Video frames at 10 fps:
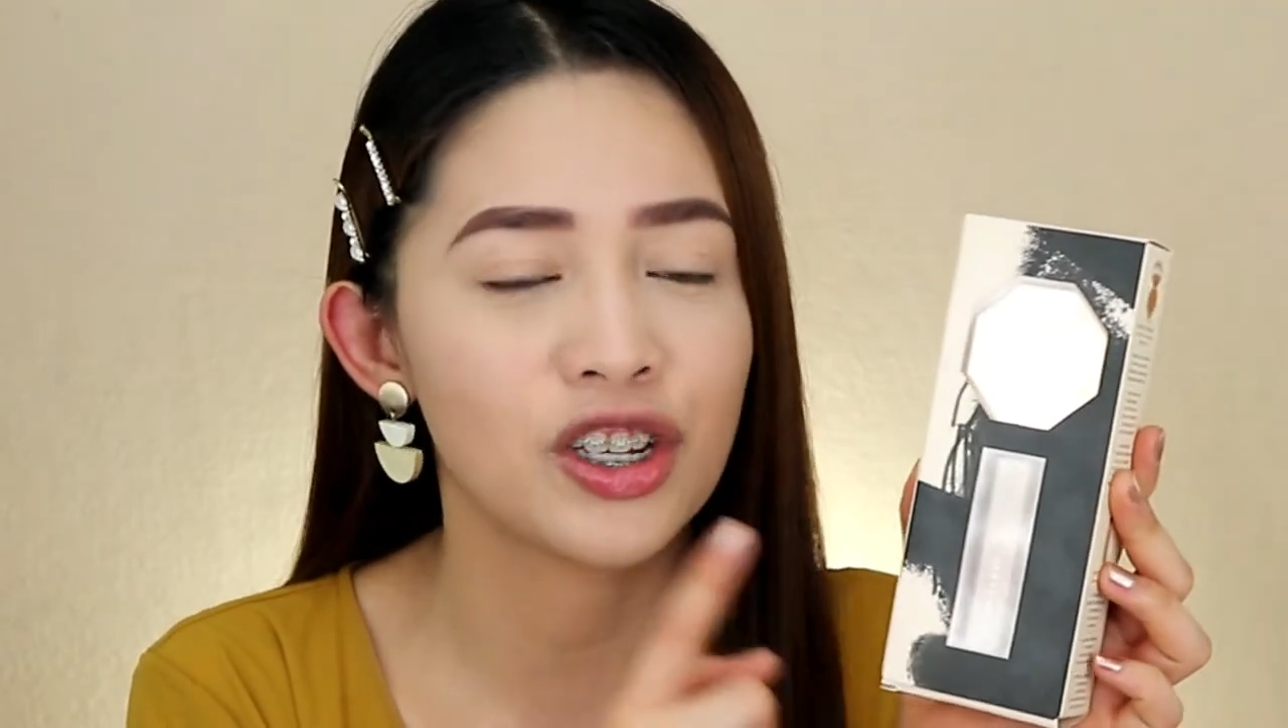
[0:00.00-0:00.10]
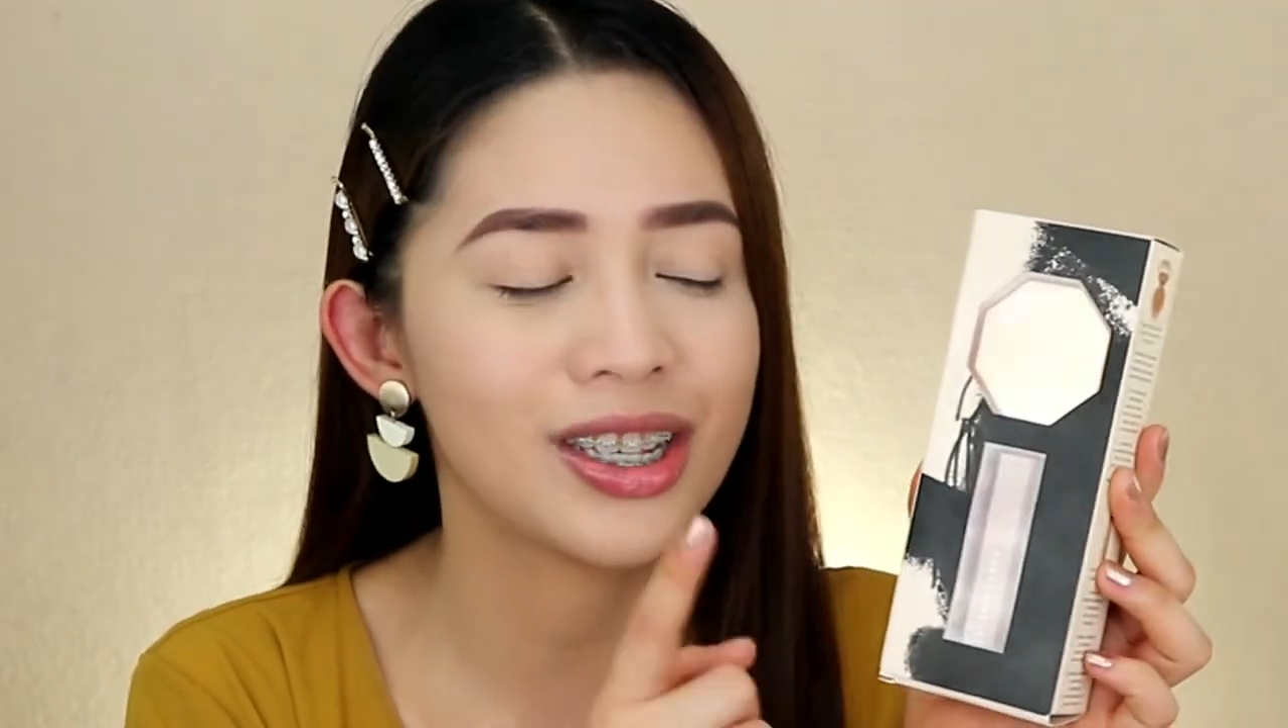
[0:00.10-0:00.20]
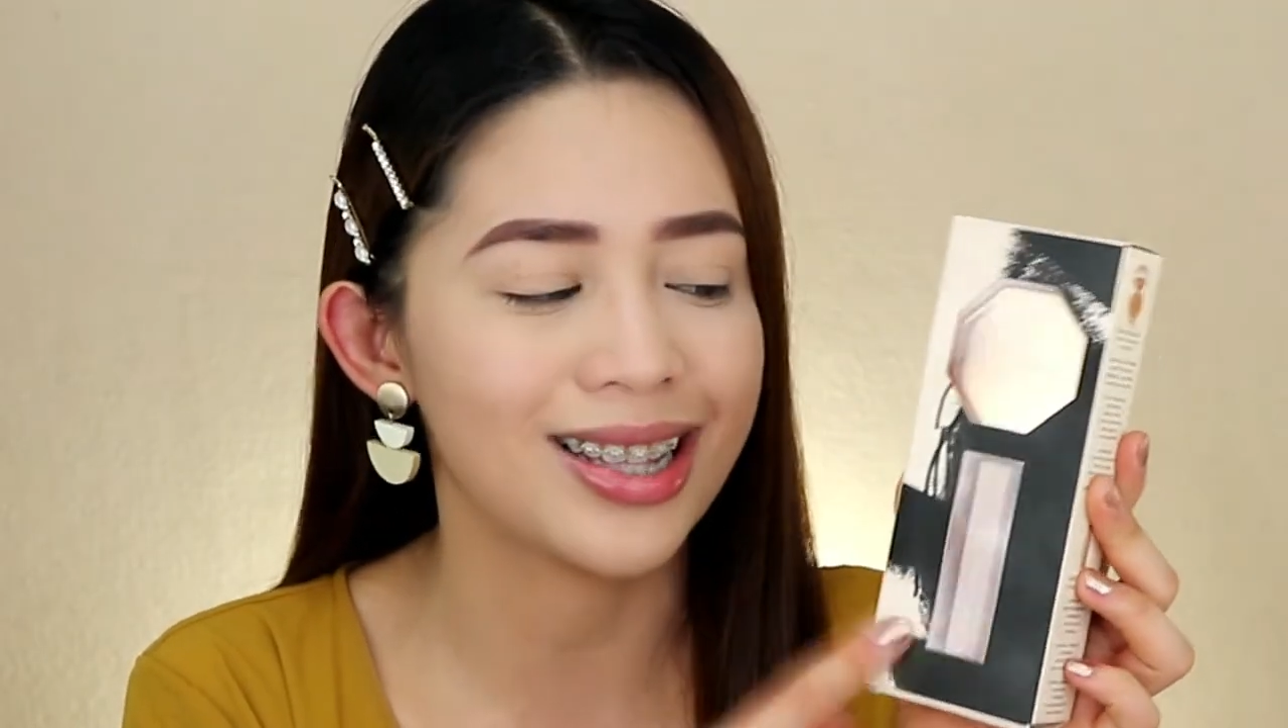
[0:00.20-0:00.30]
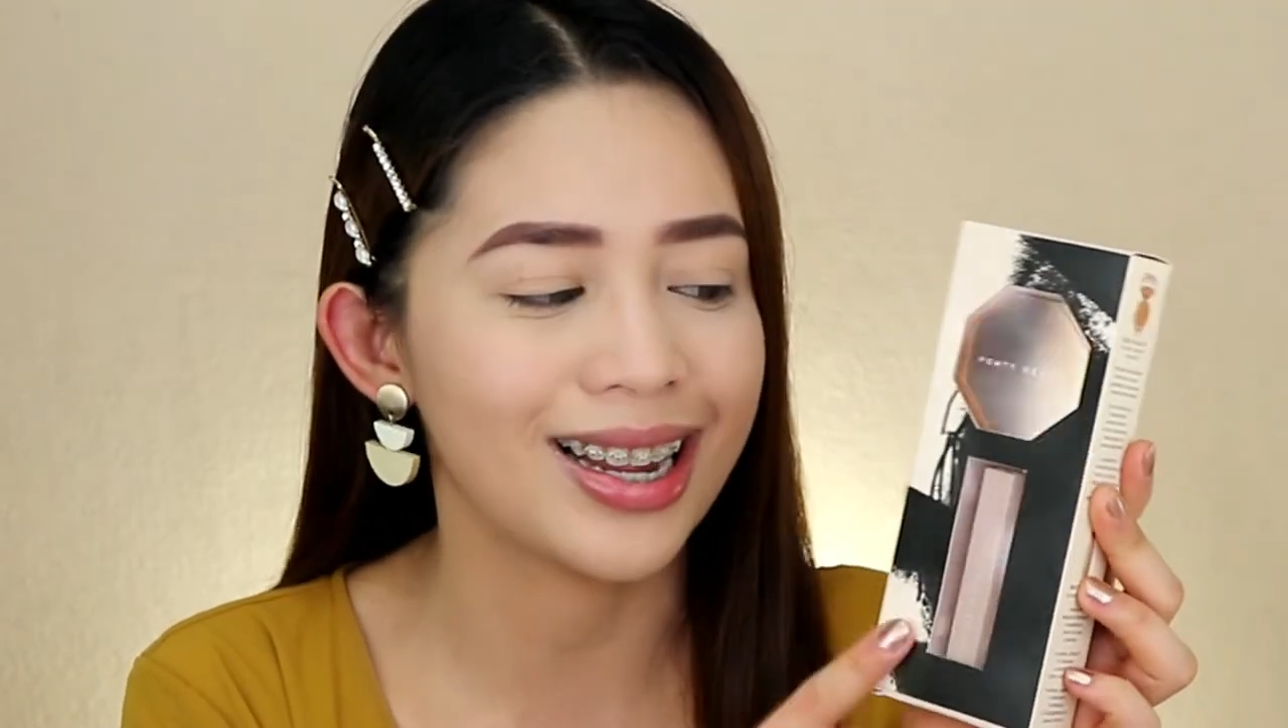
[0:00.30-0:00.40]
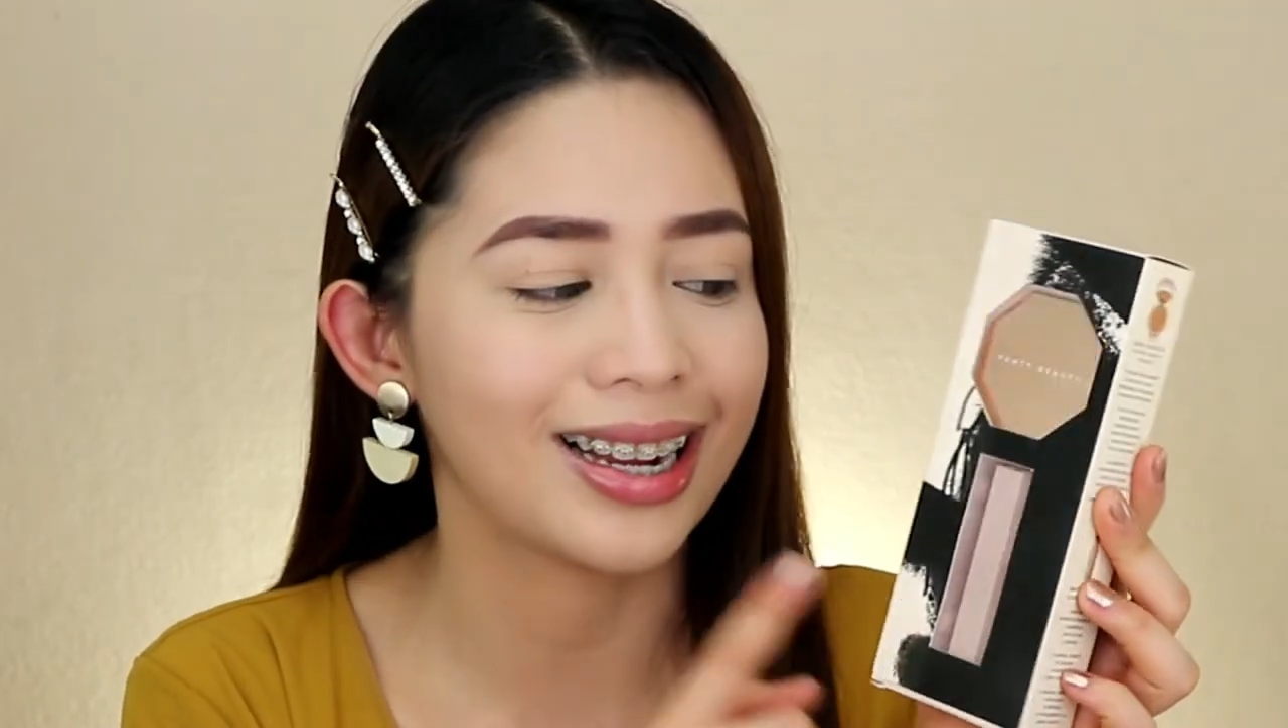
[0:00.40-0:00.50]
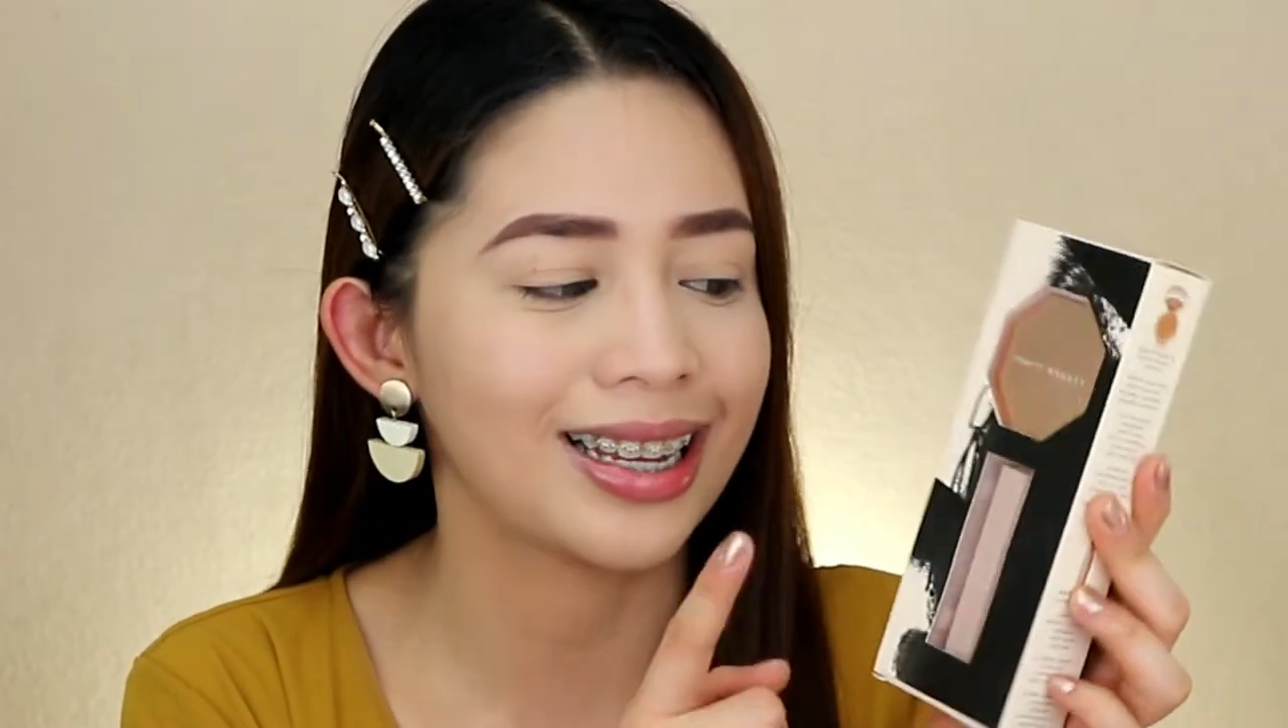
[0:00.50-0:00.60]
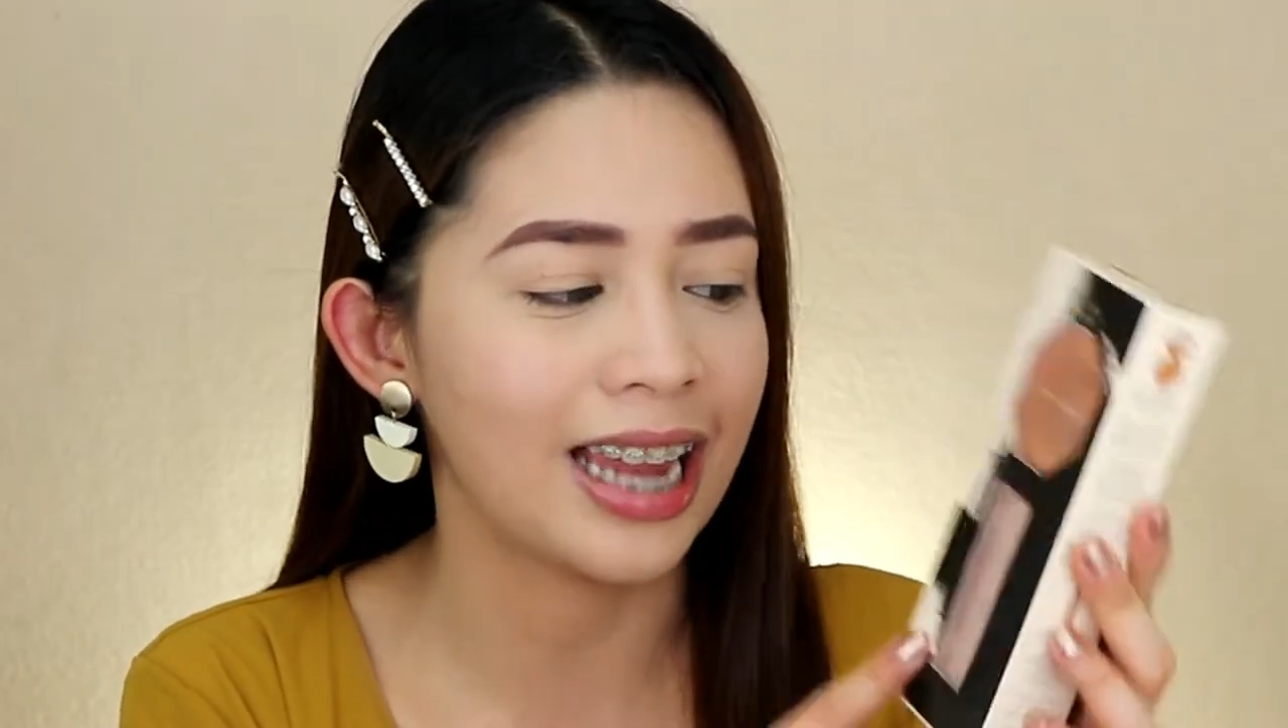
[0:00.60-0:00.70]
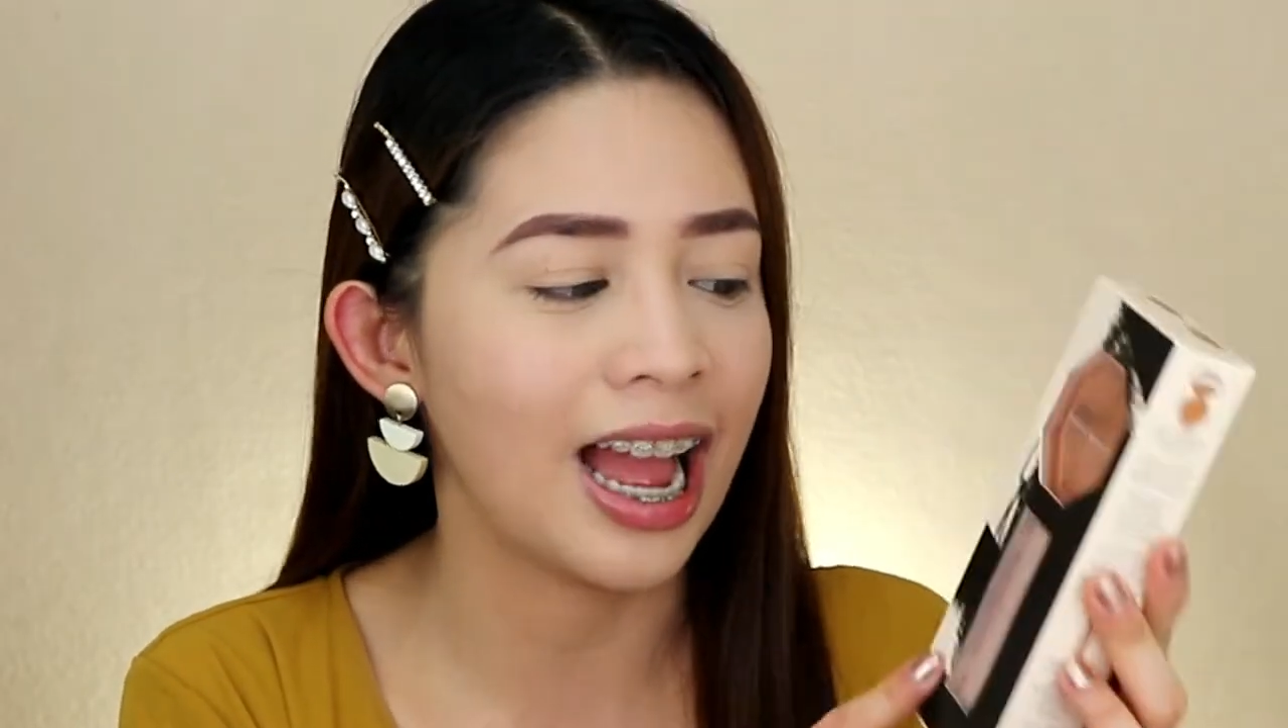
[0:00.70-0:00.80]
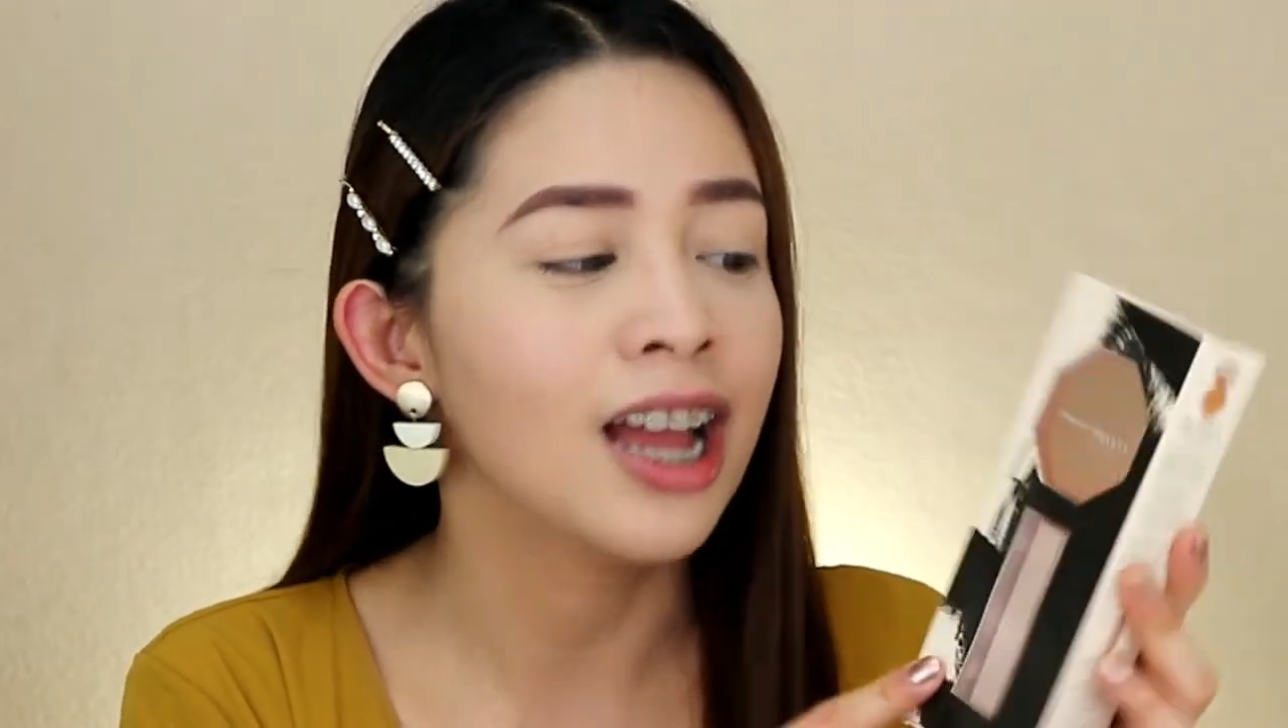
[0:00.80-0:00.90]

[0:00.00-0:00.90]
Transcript: stick niya.